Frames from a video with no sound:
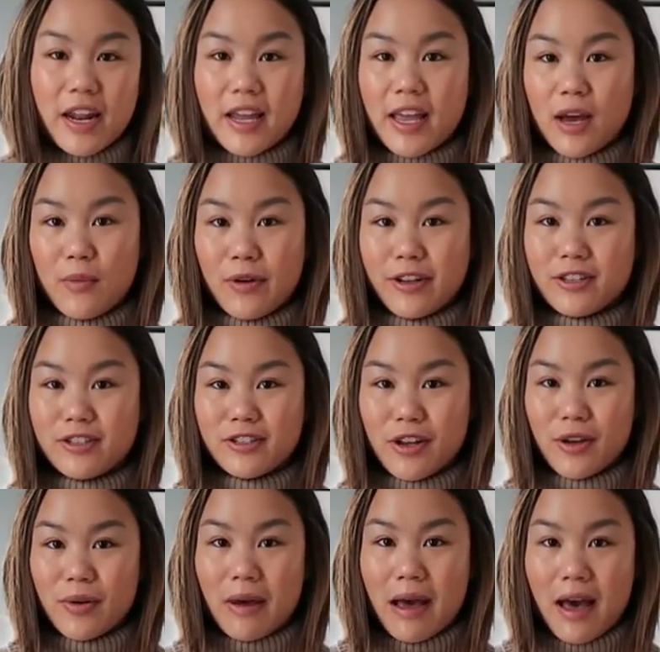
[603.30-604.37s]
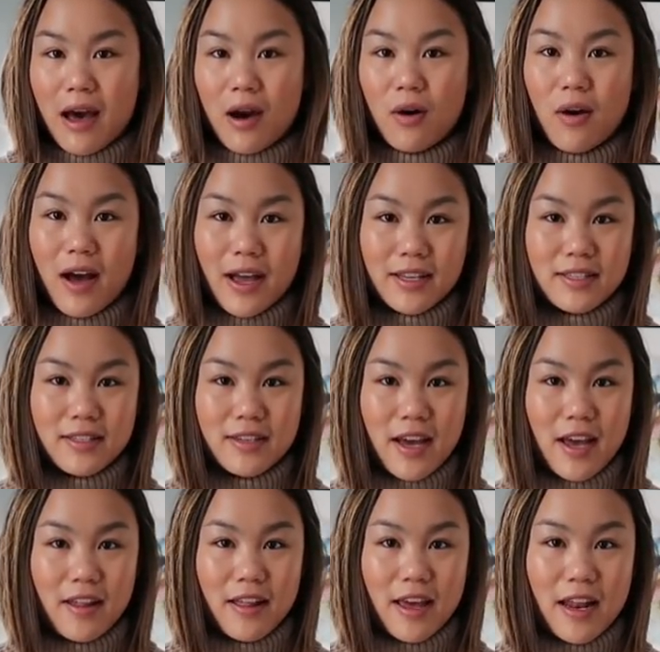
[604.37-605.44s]
and I can't wait to show you how I
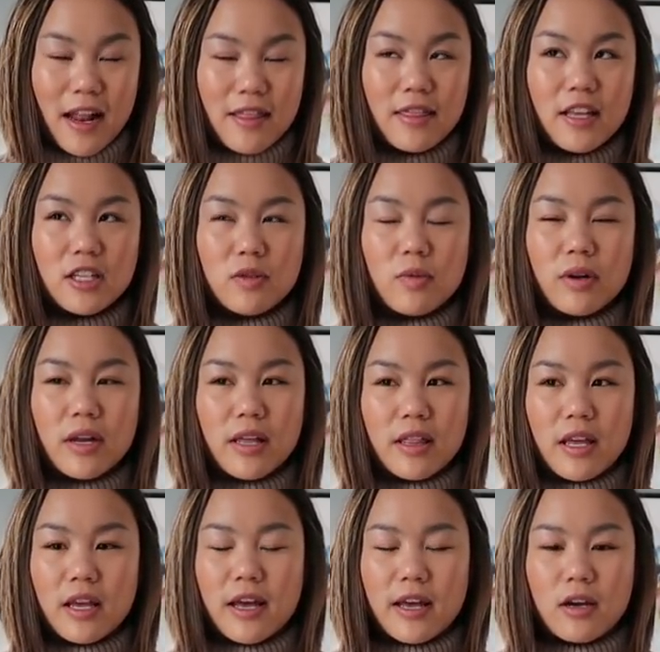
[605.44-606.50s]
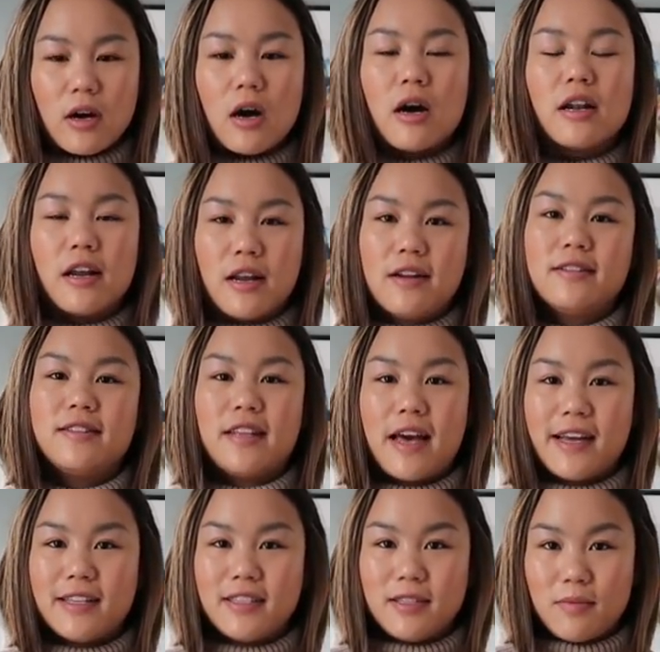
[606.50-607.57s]
style it. And this one I think I got in a size